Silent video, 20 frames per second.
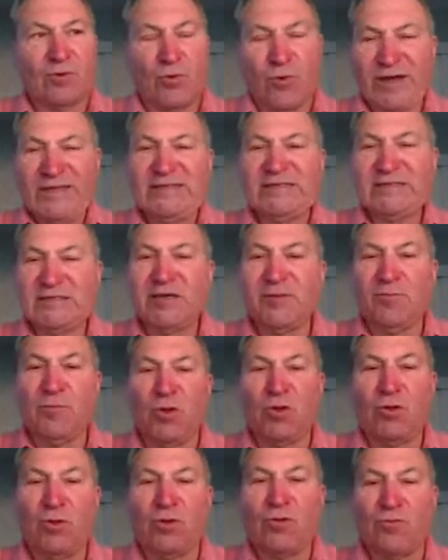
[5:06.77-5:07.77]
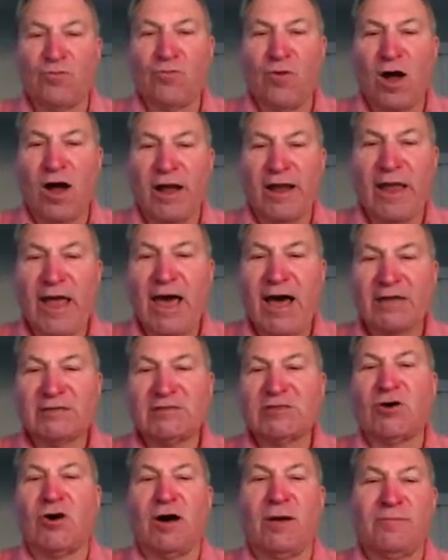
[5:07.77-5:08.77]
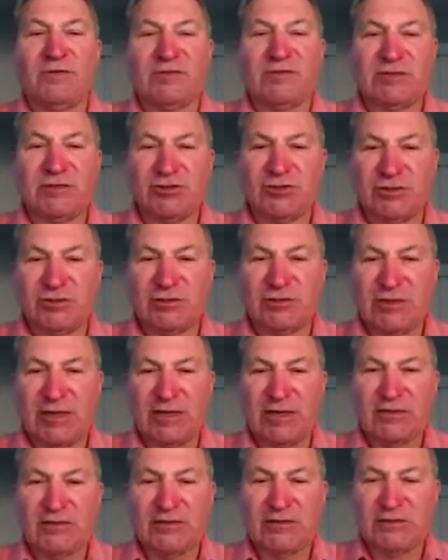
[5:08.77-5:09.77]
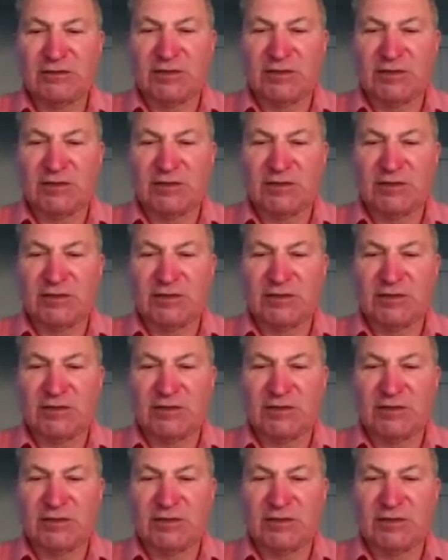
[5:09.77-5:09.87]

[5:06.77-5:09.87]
quite simple raw gas compositions, I guess